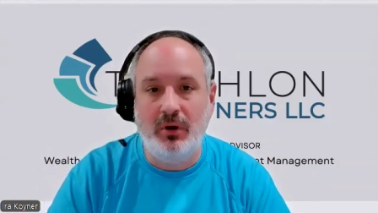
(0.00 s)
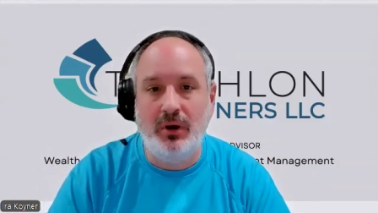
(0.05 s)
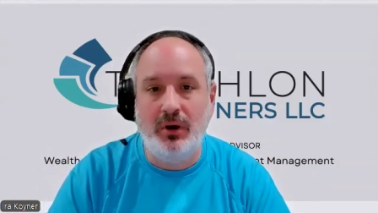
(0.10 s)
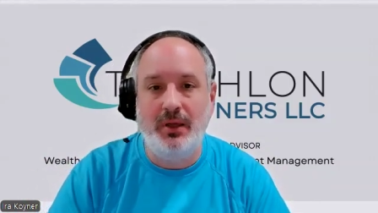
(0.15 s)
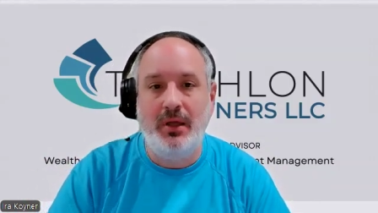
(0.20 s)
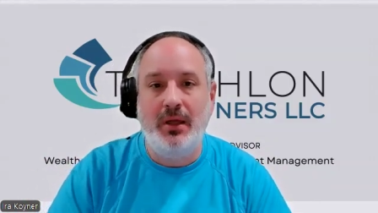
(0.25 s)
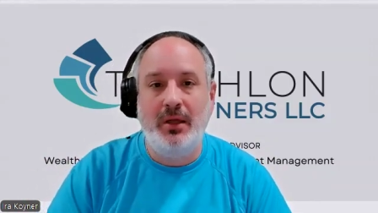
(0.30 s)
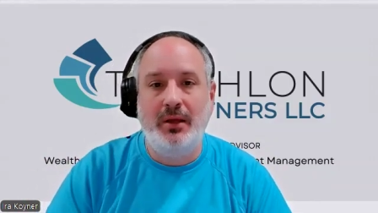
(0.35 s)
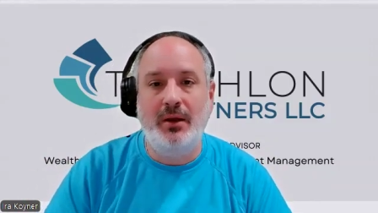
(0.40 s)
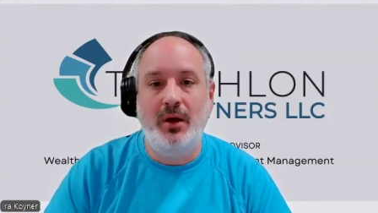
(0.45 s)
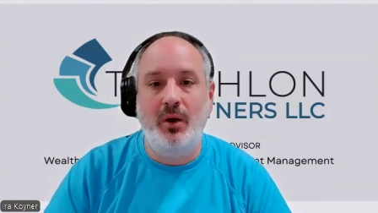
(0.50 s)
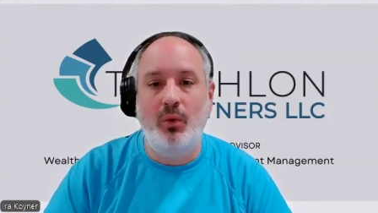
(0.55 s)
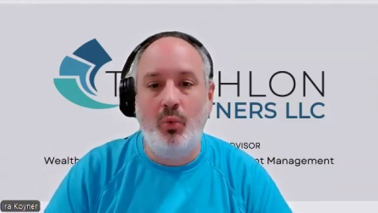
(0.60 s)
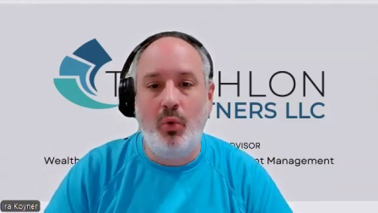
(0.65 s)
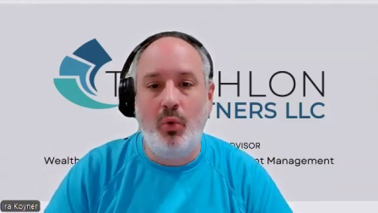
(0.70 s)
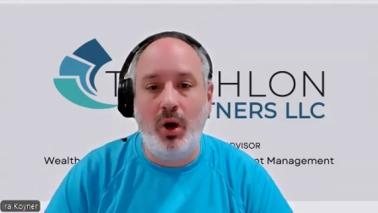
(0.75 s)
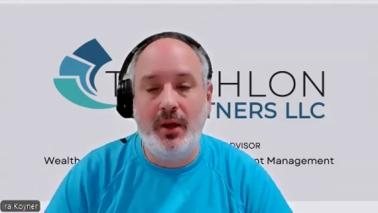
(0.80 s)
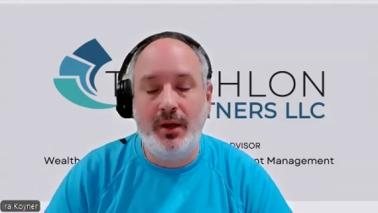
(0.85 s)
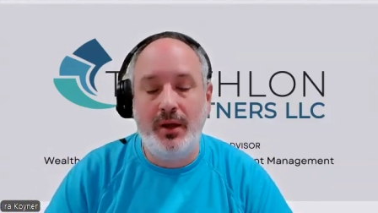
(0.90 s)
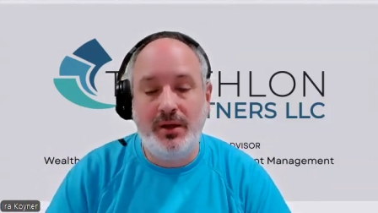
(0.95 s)
right? Now,
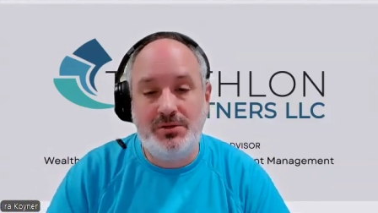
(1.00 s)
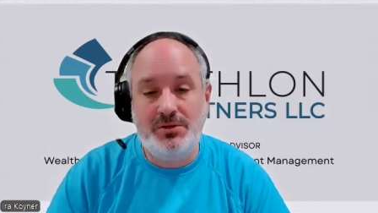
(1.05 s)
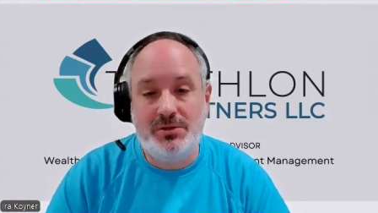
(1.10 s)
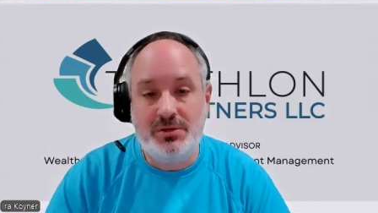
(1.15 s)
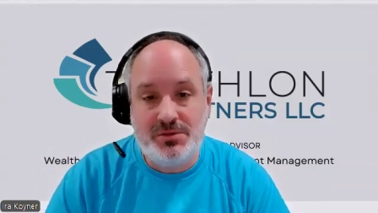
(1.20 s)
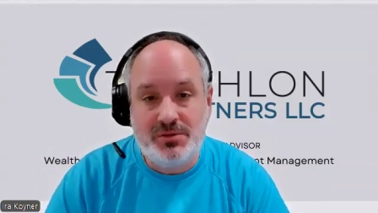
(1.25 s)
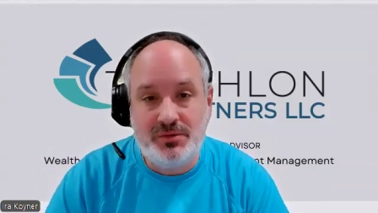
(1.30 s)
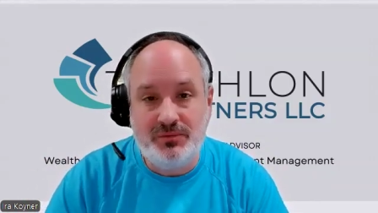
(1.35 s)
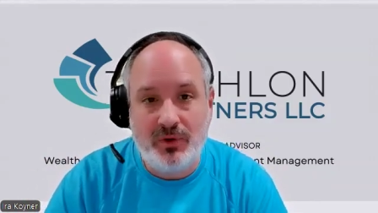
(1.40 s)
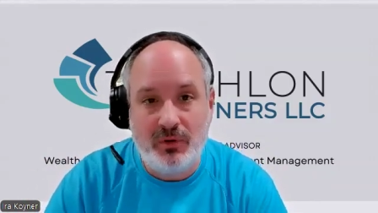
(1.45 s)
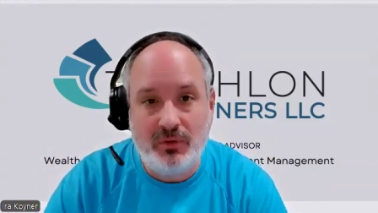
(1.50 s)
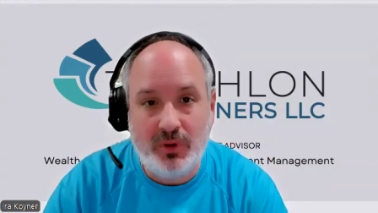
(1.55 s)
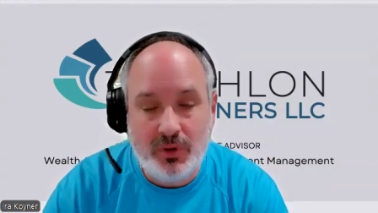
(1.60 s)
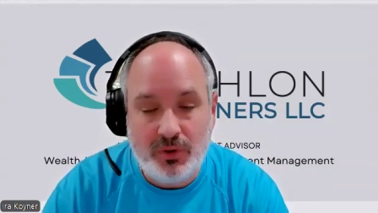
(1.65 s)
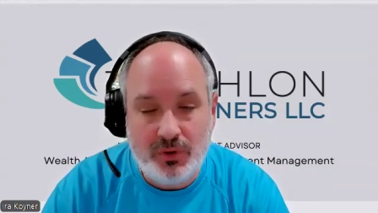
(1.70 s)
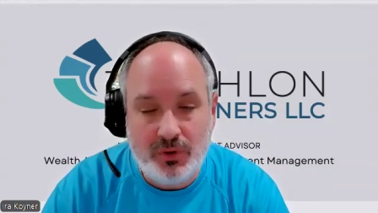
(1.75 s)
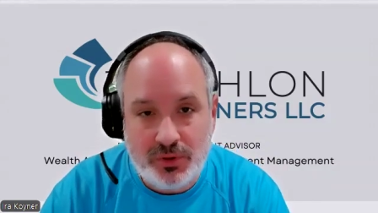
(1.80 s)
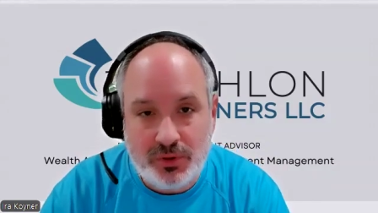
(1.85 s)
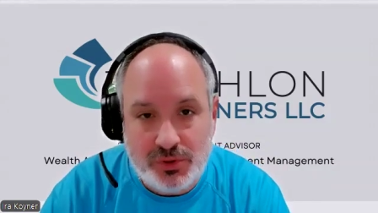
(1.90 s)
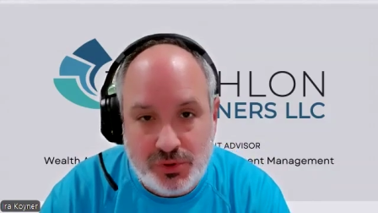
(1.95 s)
why is this a very
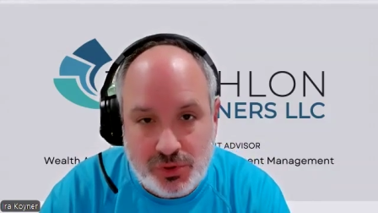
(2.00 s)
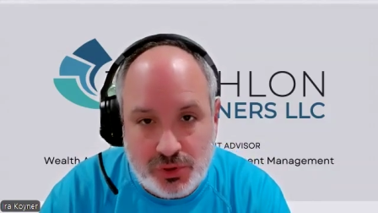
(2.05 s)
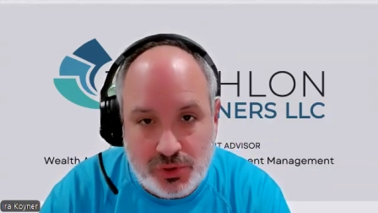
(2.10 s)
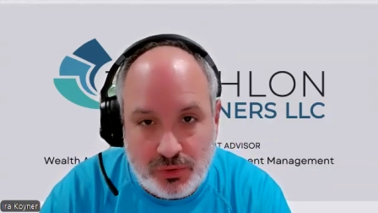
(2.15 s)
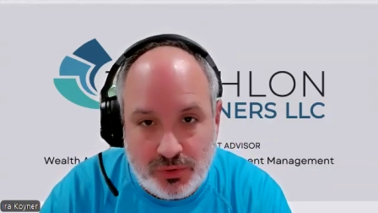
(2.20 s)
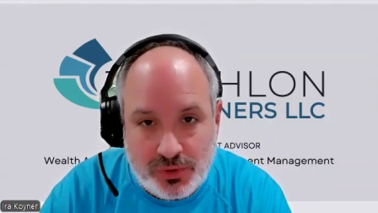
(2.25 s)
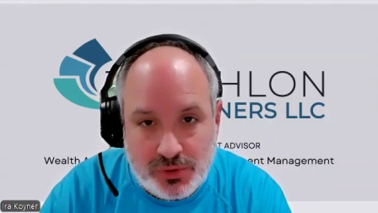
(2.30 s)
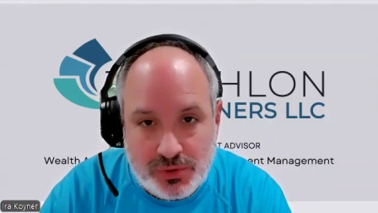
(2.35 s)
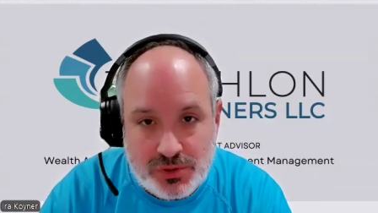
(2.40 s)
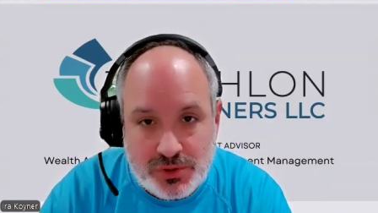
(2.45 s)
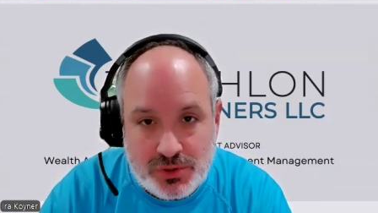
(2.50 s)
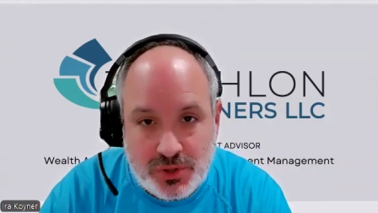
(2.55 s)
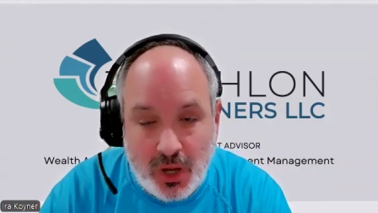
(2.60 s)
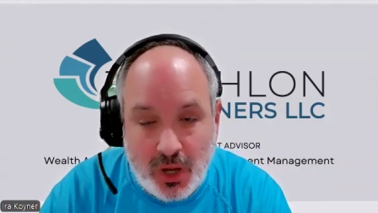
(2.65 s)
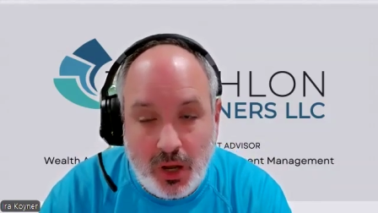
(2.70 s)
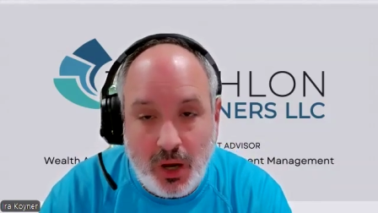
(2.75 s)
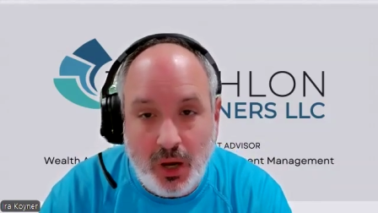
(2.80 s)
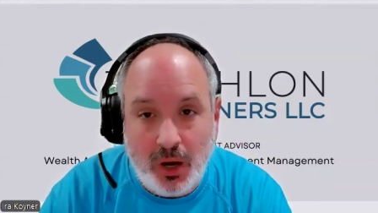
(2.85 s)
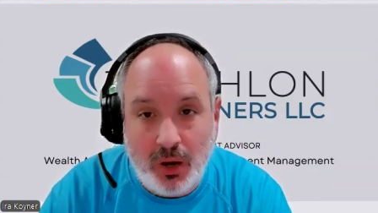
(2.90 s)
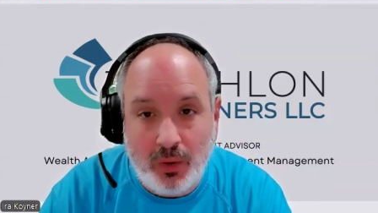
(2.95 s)
good insurance
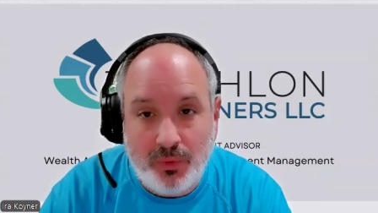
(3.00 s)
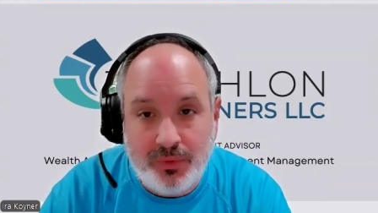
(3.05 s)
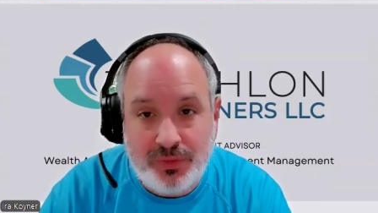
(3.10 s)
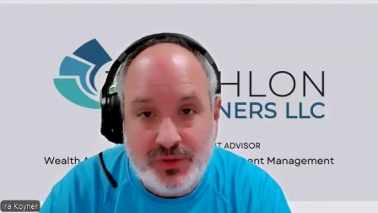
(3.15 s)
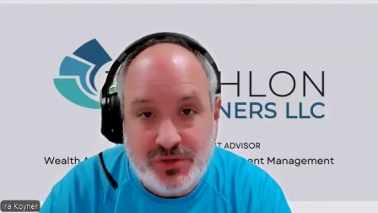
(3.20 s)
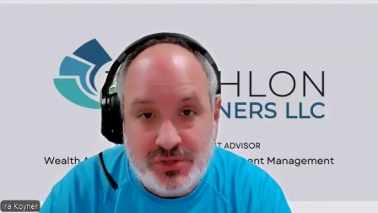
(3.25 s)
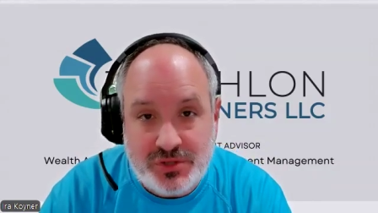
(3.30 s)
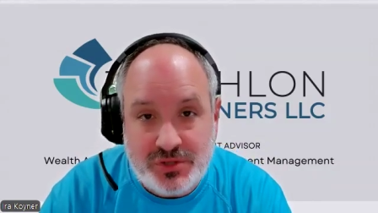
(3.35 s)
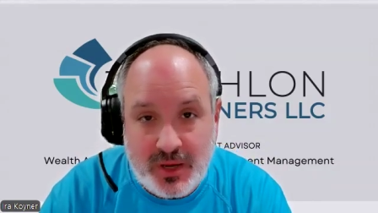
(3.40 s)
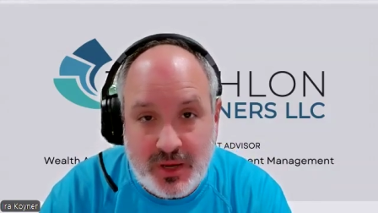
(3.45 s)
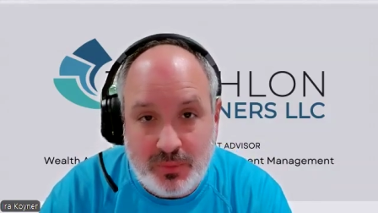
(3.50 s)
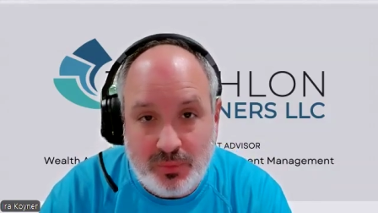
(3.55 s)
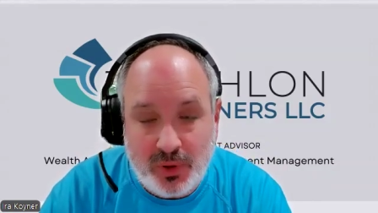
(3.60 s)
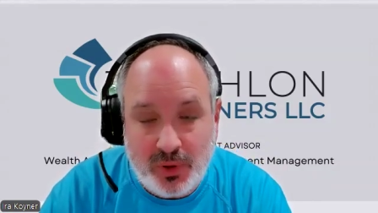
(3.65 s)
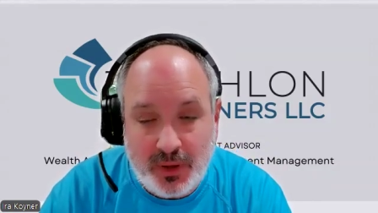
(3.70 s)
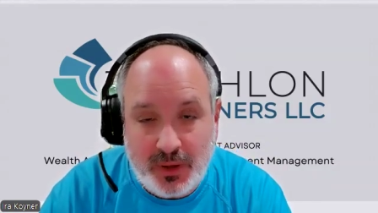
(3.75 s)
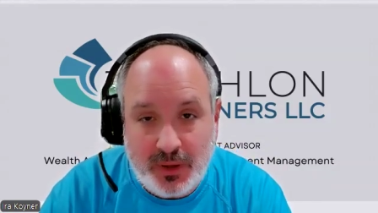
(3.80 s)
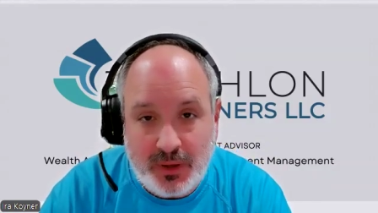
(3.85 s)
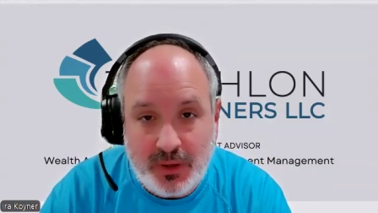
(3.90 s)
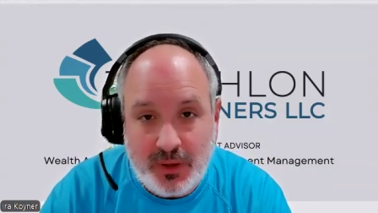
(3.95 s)
with estate
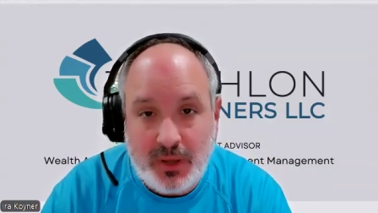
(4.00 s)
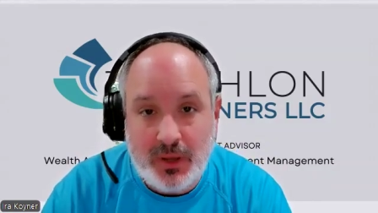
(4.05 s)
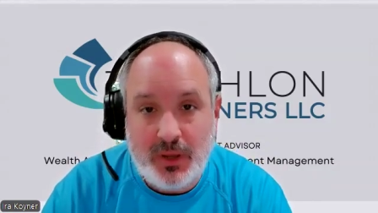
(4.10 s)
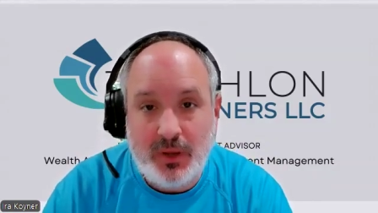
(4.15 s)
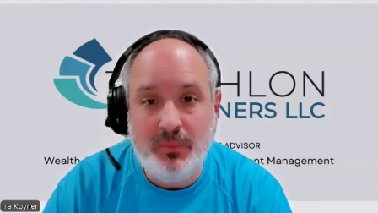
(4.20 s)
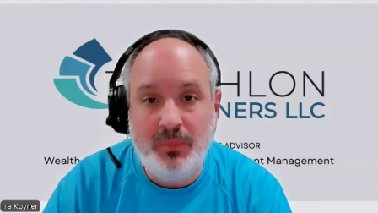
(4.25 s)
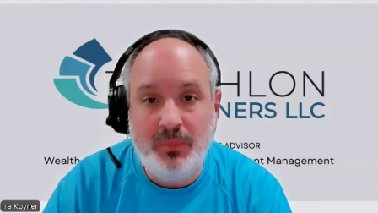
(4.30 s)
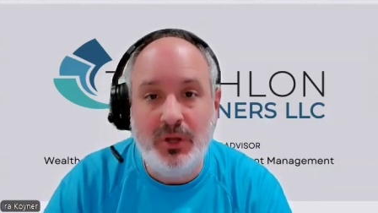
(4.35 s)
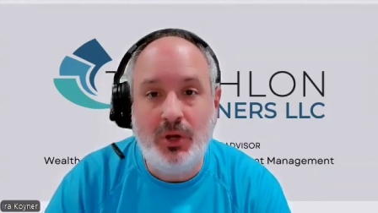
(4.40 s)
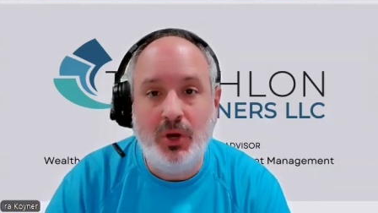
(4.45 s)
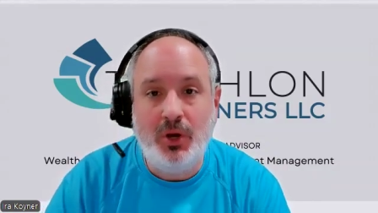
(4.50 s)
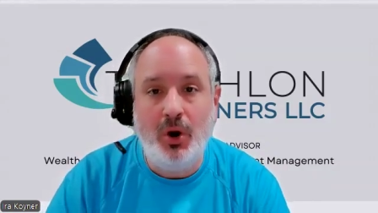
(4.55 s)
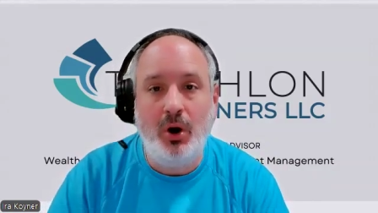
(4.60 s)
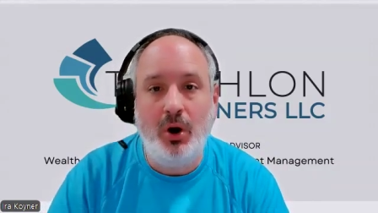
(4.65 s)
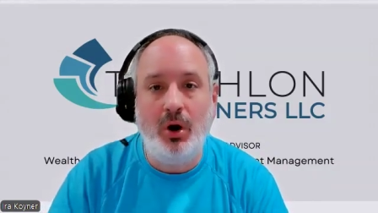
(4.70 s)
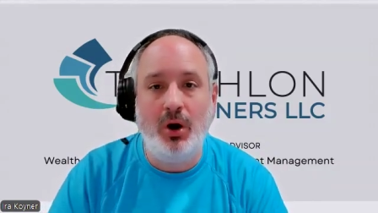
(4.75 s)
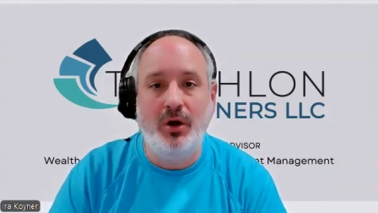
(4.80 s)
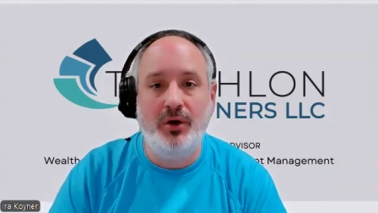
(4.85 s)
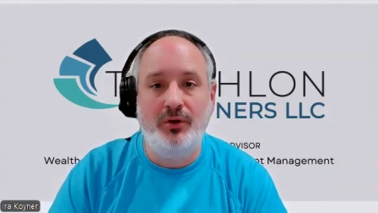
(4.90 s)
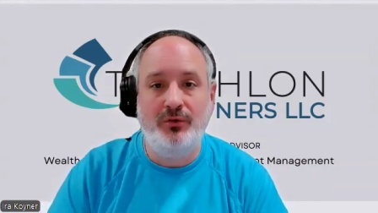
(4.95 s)
planning?
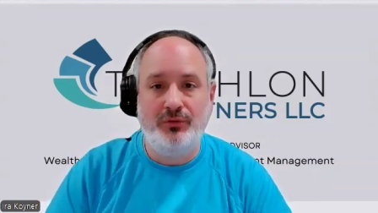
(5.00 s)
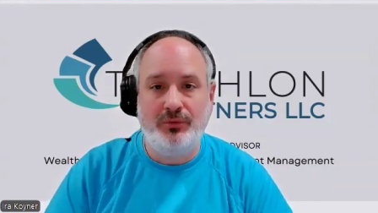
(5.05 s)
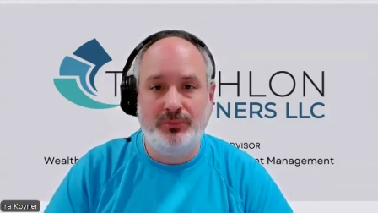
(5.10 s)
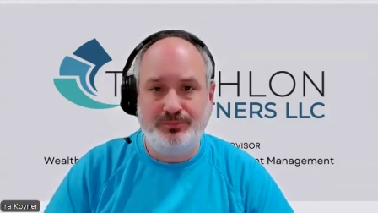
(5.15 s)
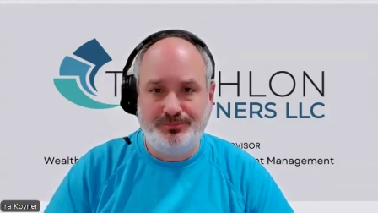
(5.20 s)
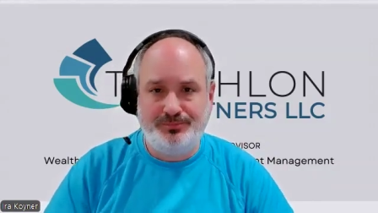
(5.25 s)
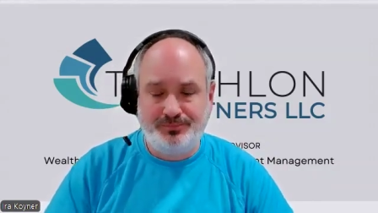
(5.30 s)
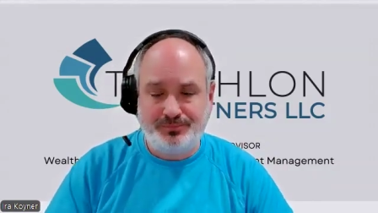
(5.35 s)
Because